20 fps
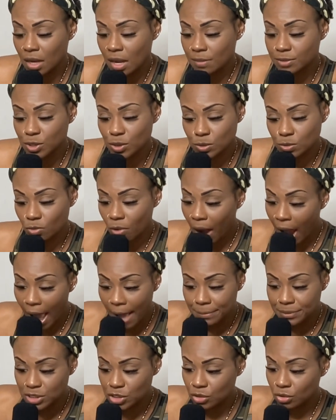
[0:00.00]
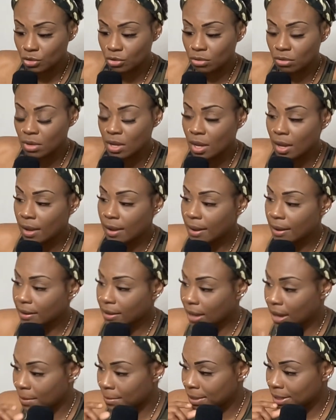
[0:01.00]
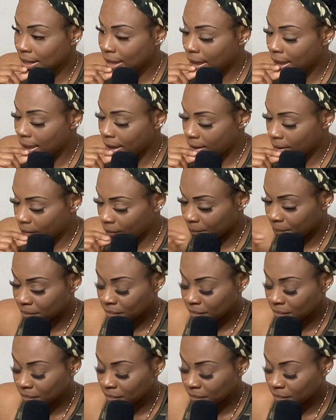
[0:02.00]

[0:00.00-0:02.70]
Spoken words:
subscribed to coming out.